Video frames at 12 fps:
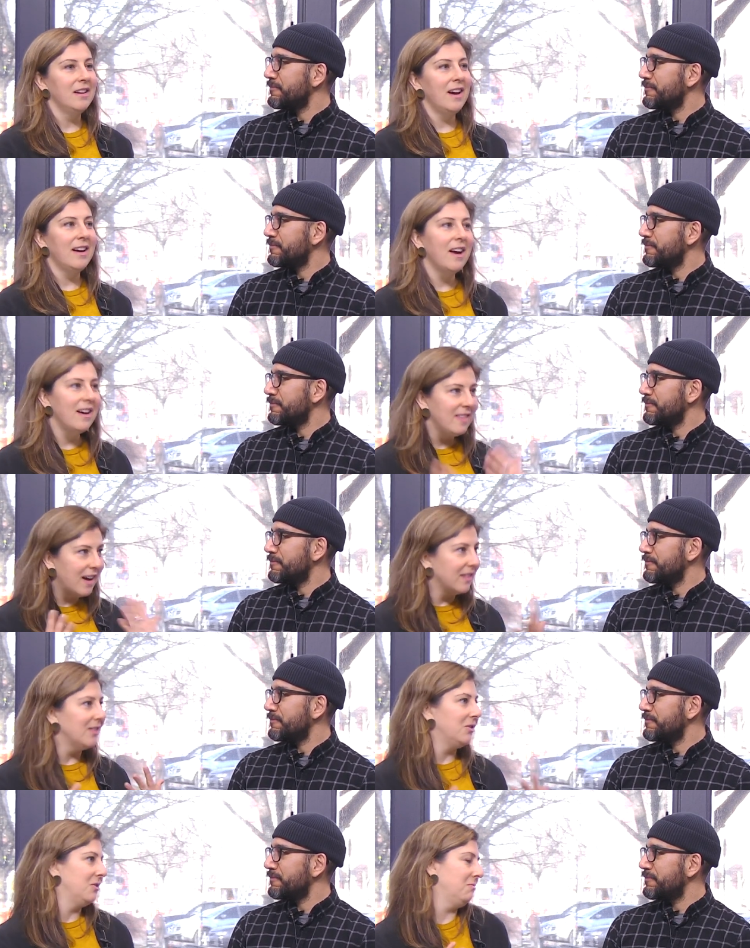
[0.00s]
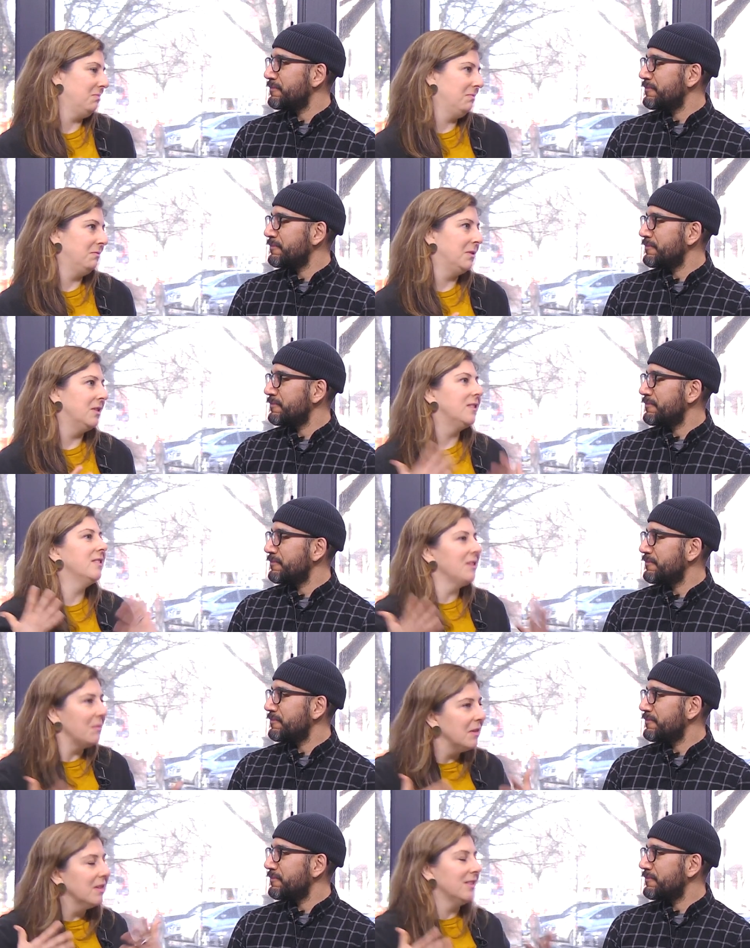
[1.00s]
Speaker 1: And that's the,
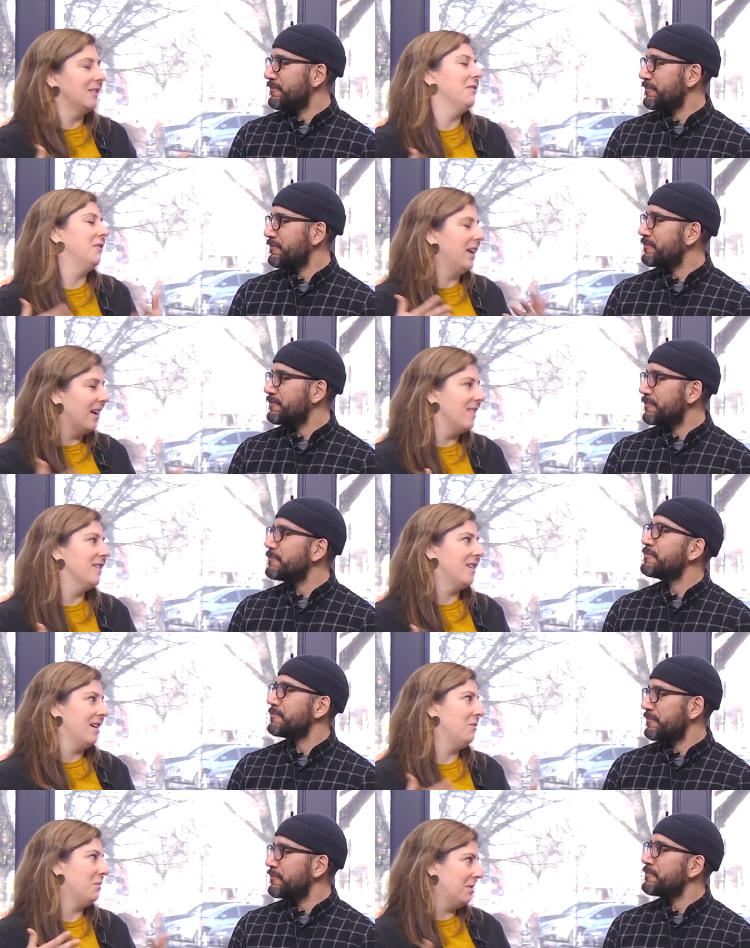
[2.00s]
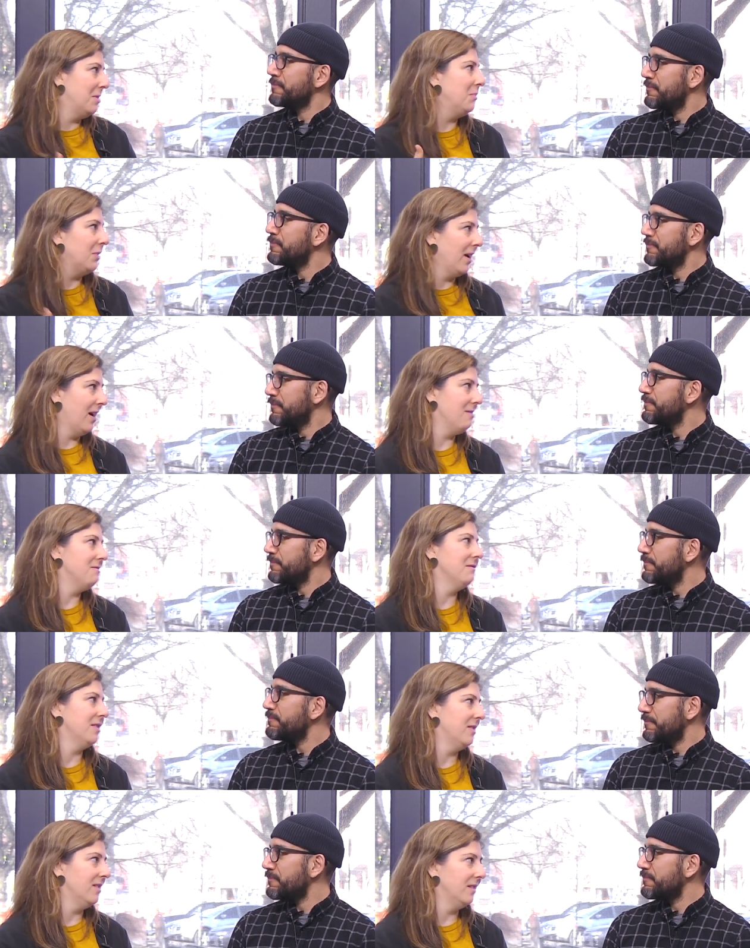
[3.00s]
some of the stuff again that I want to bring out
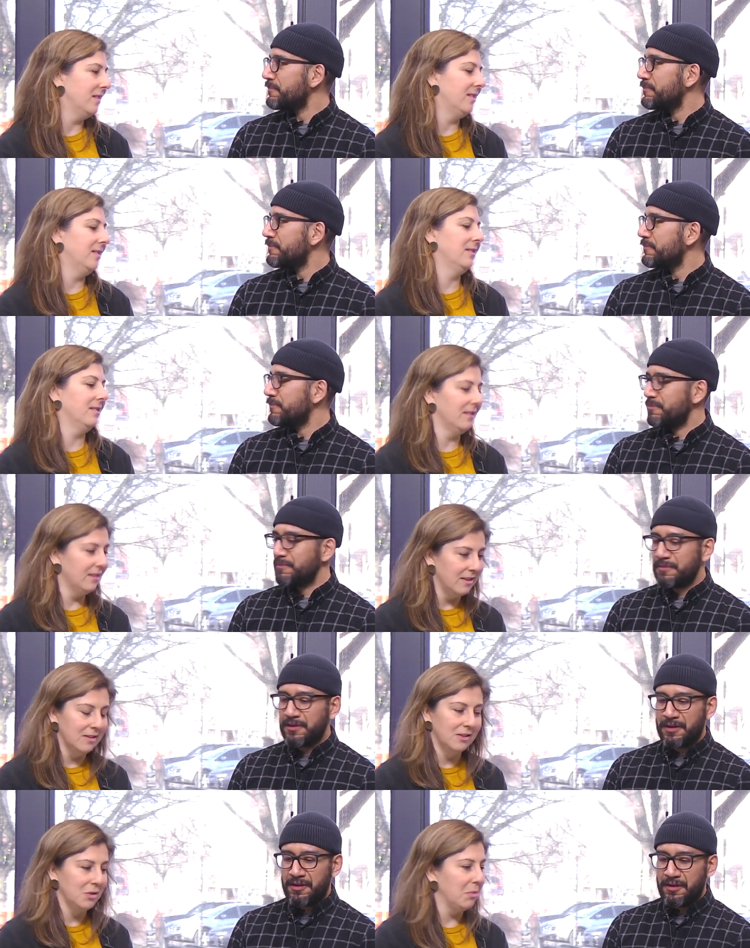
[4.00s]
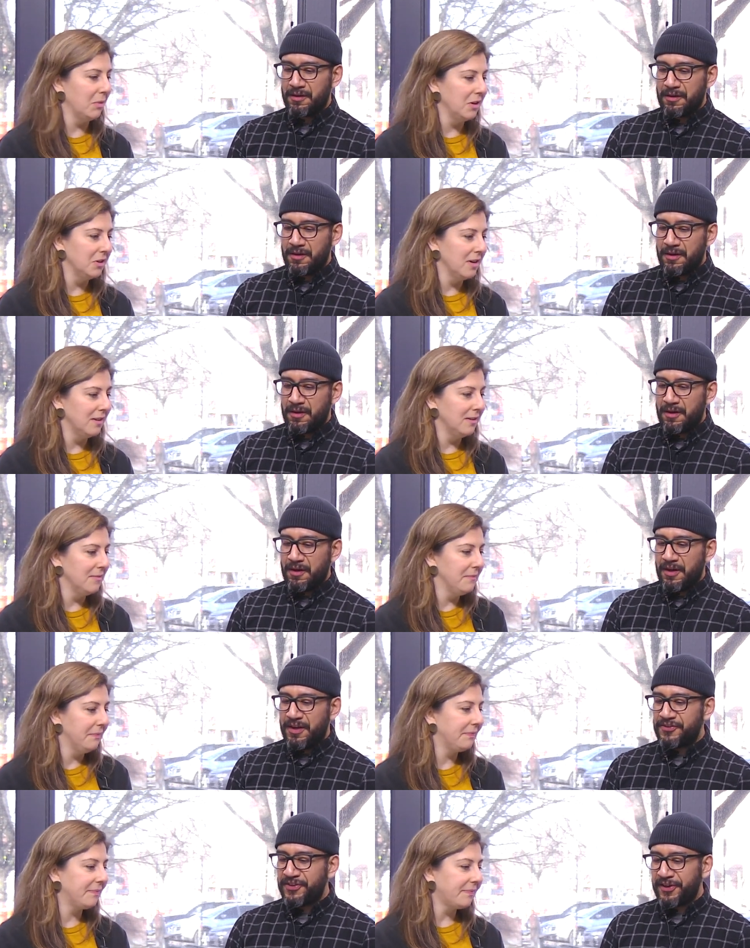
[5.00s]
in this in this whole project.
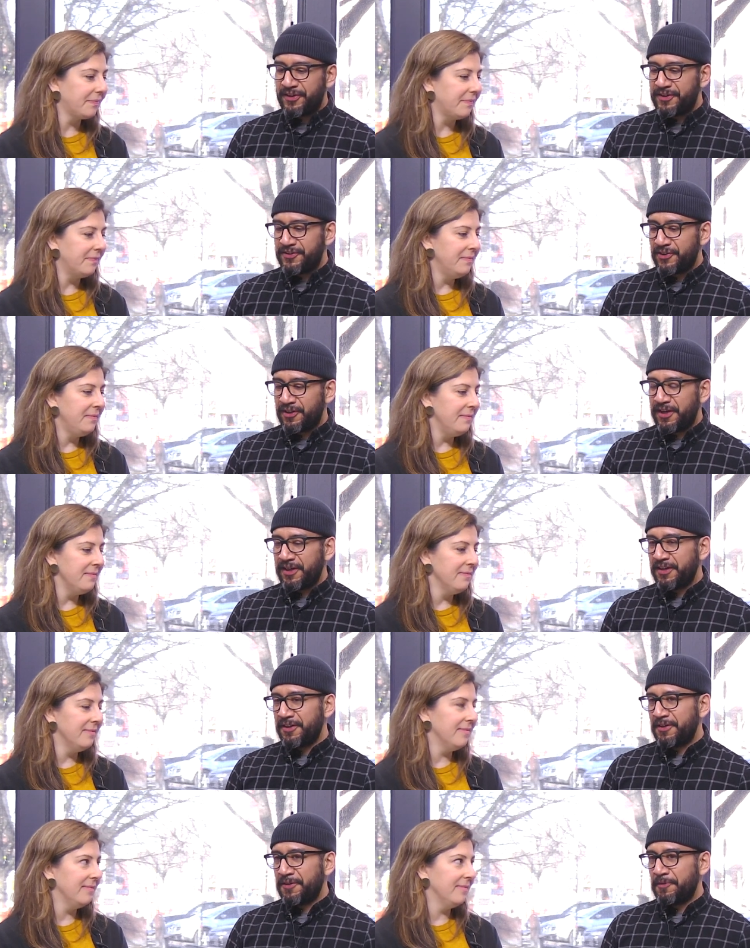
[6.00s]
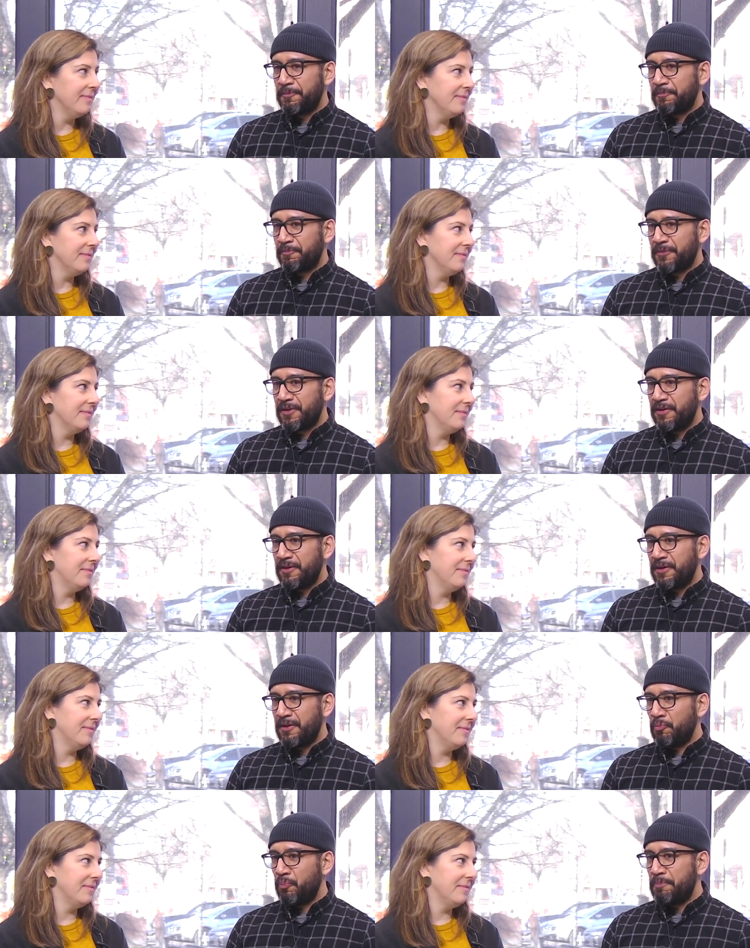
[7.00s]
Speaker 2: Is there is there like um,
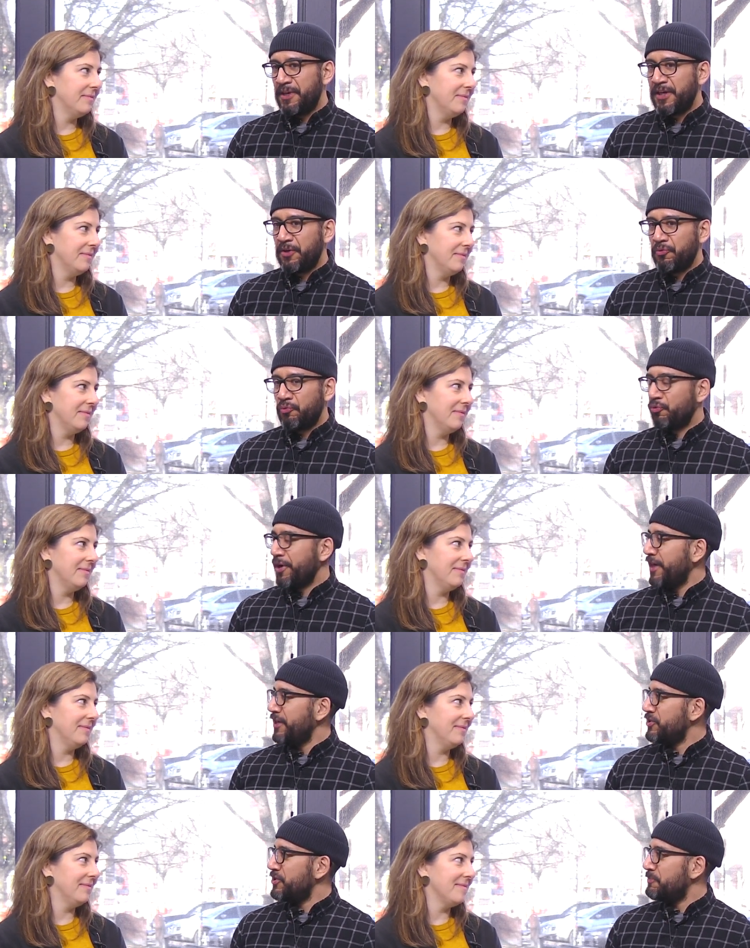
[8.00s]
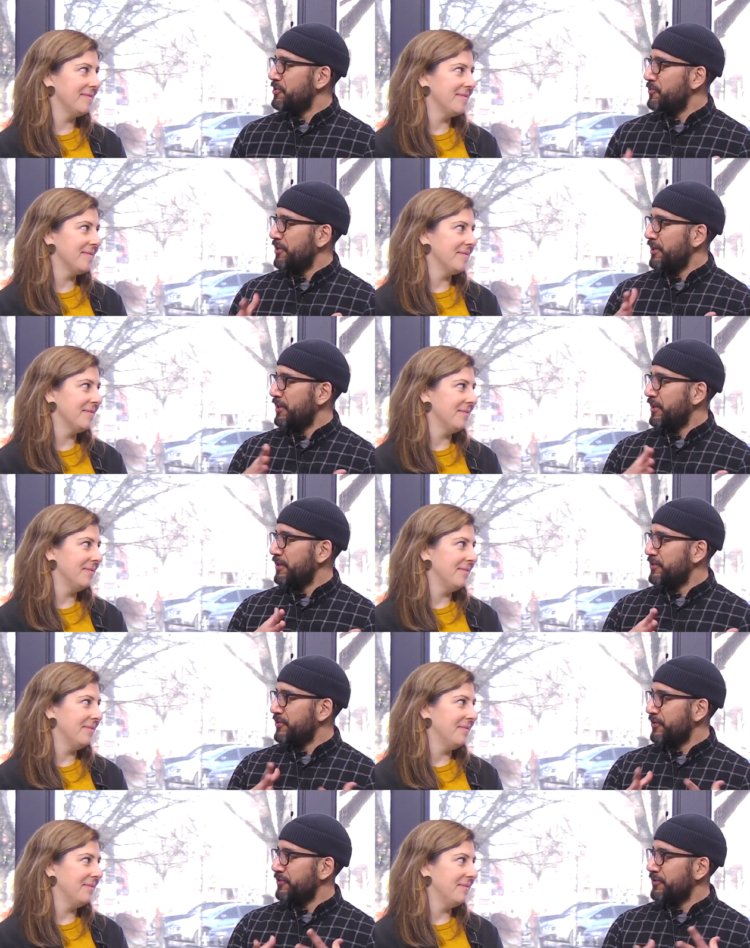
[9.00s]
a big range between like
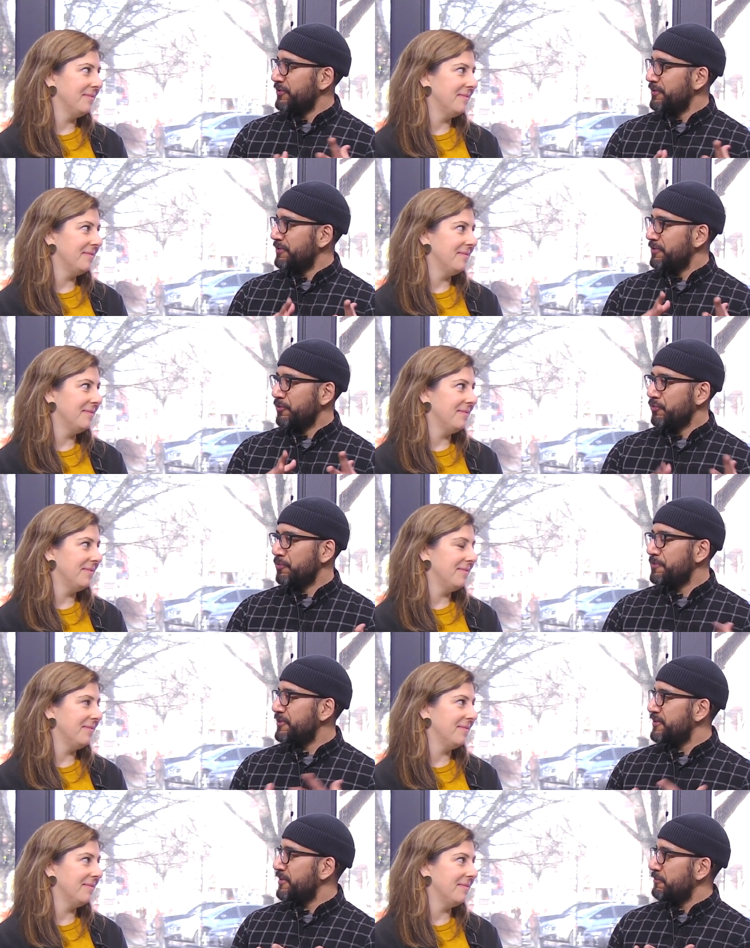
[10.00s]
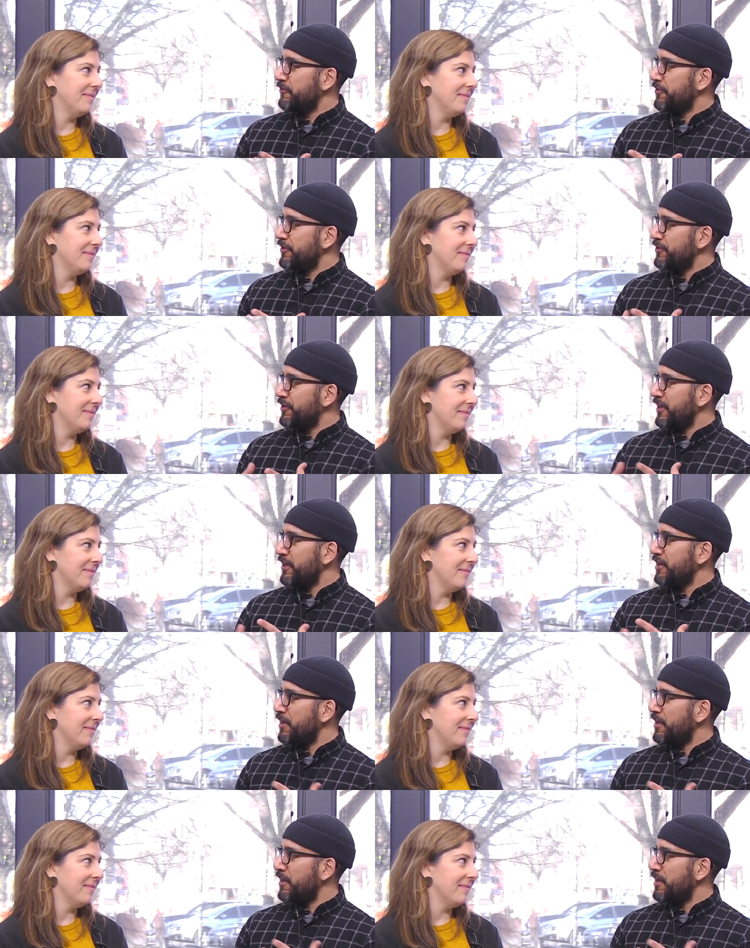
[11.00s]
certain groups in Somerville that you're getting